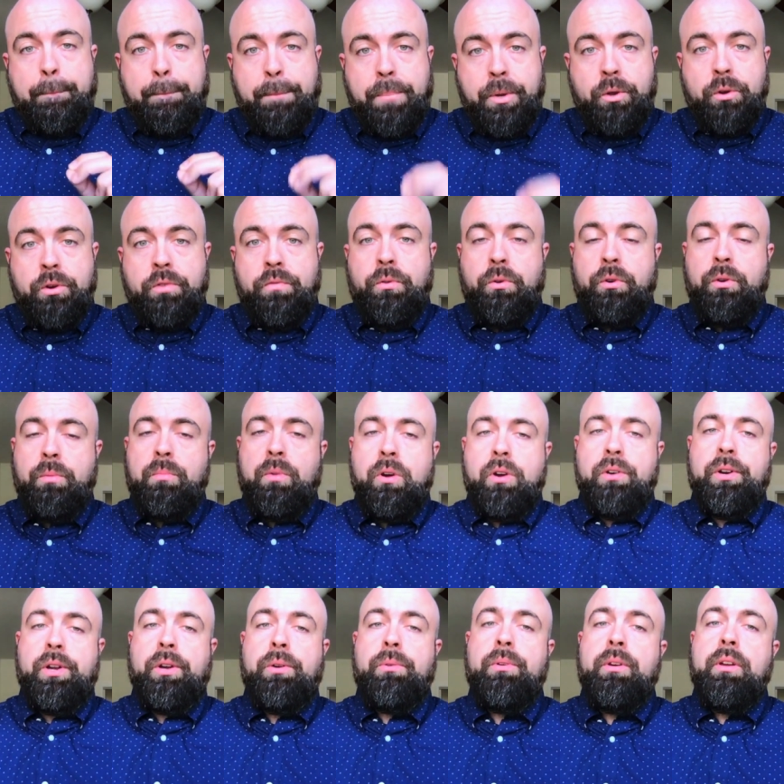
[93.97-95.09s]
beautiful tomorrow,
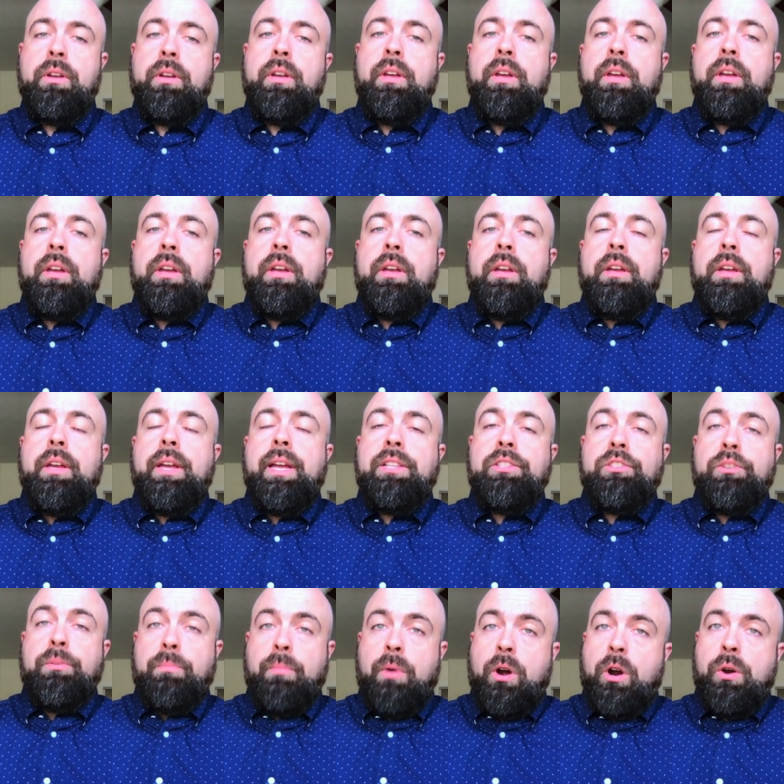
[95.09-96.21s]
and
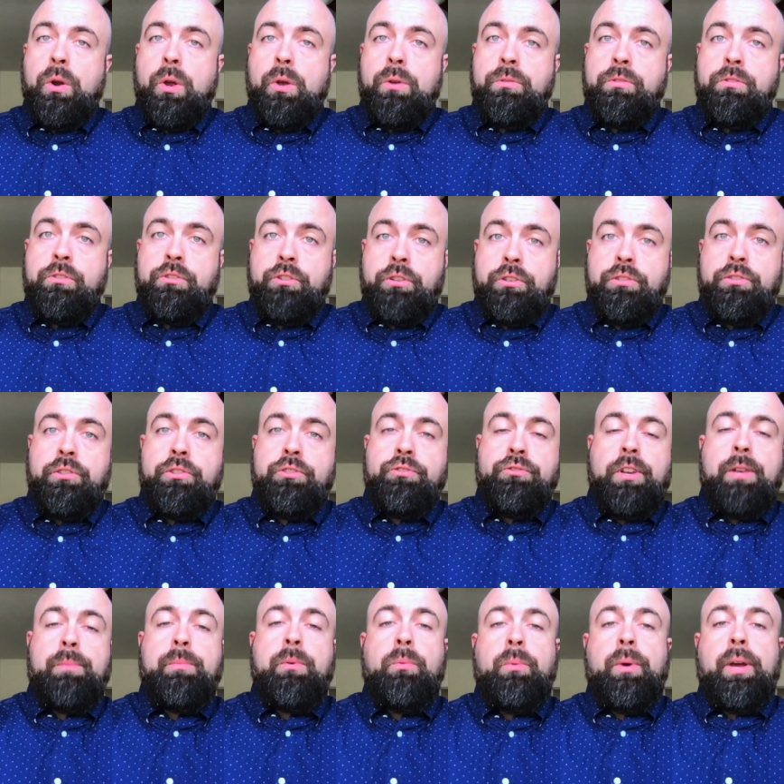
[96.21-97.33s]
tomorrow's just a
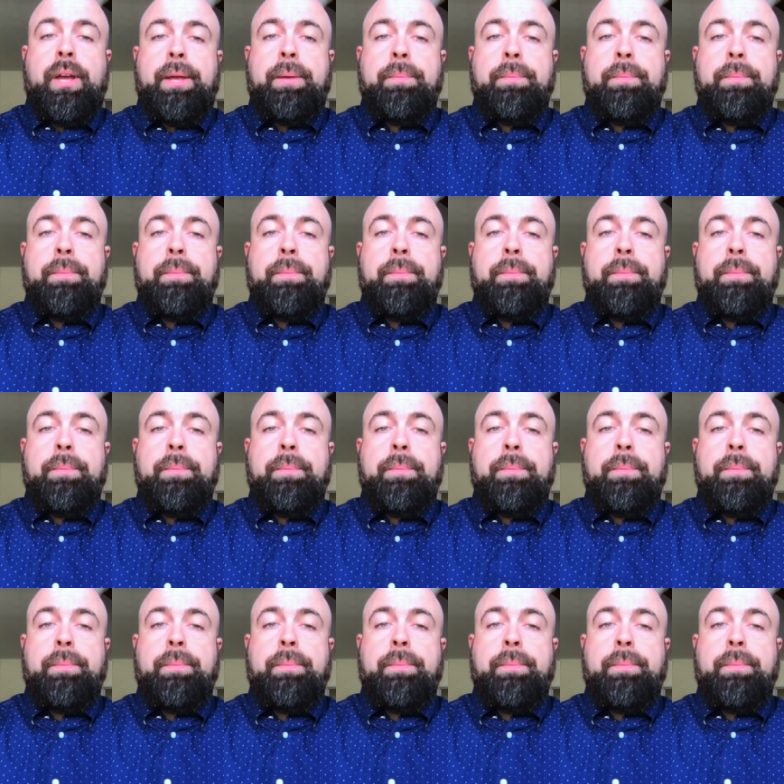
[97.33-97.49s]
dream away.